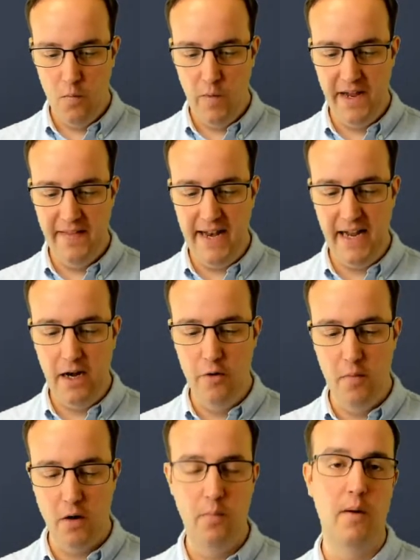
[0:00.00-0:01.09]
We can then
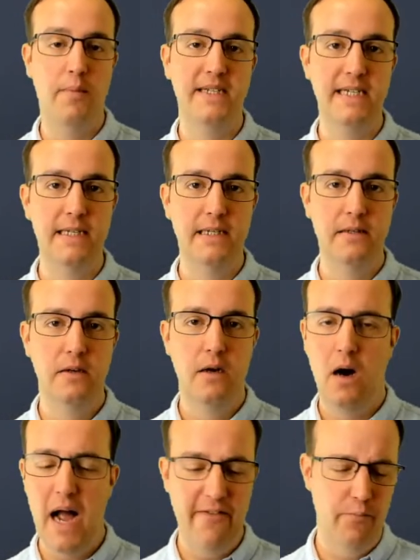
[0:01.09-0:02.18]
include model properties.
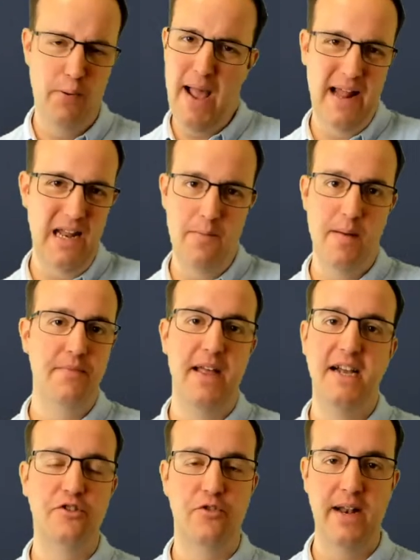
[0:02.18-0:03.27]
I haven't put any BIM
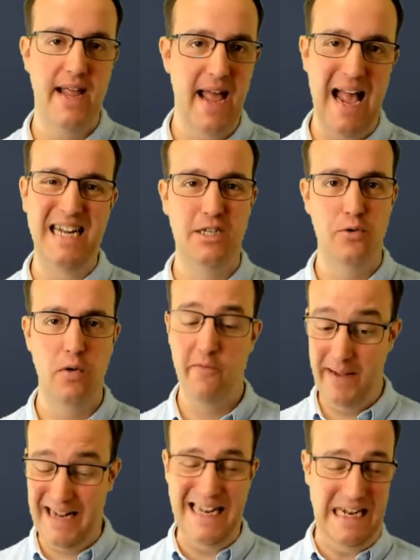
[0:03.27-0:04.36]
data in here at all.
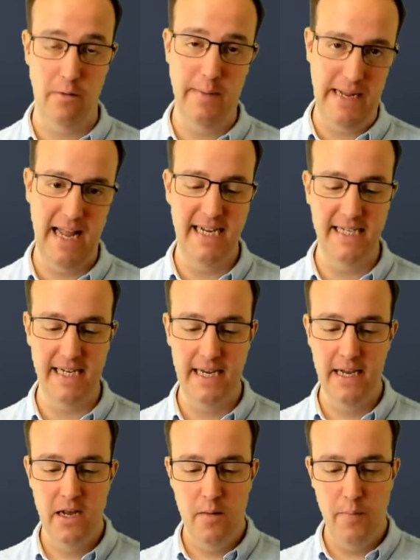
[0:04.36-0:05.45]
I've been a little bit lazy,
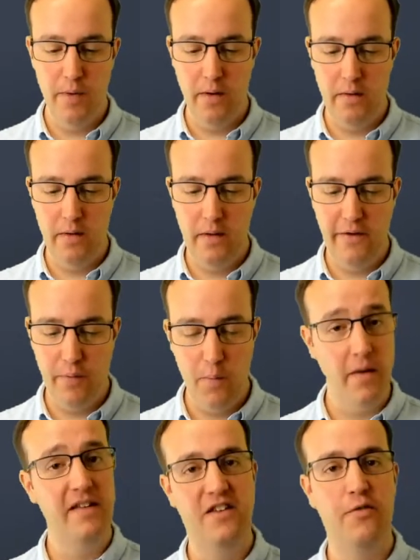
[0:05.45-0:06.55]
but if we
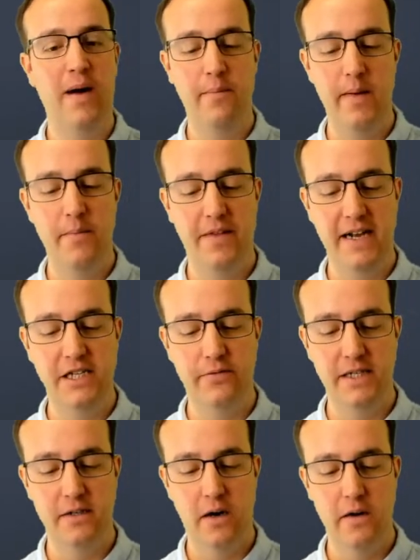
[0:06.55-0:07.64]
wanted to add BIM data
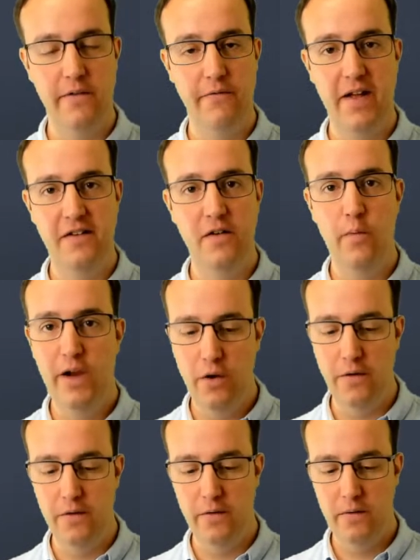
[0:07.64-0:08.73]
inside of Inventor, we
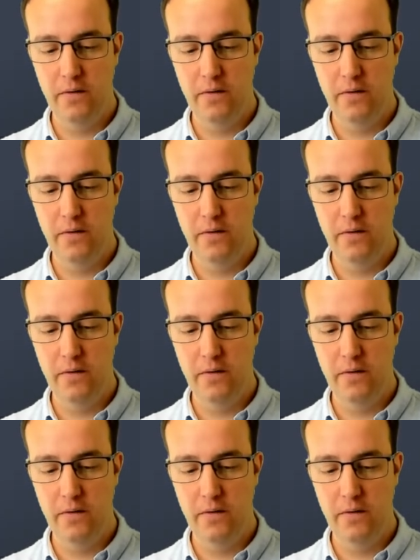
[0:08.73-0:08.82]
could.